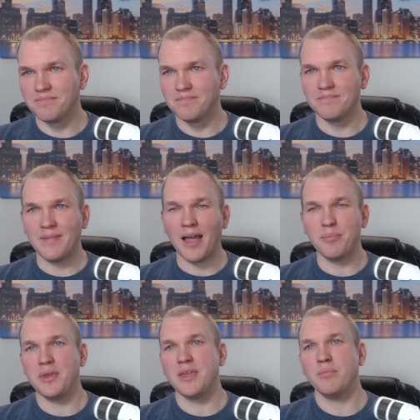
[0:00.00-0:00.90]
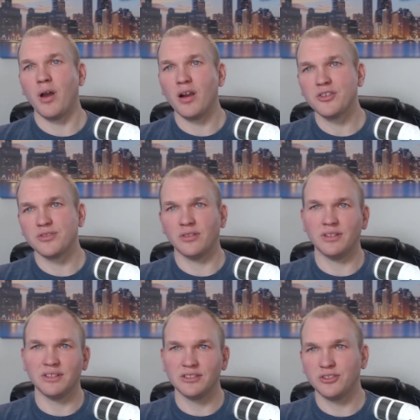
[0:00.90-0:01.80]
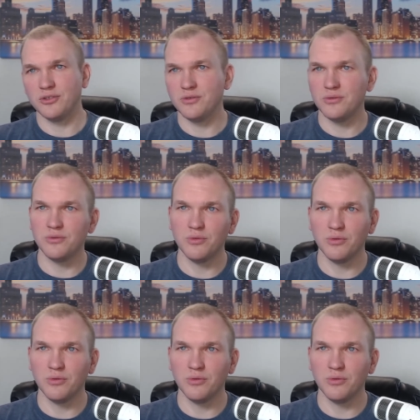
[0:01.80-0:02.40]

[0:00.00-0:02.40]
not being partial to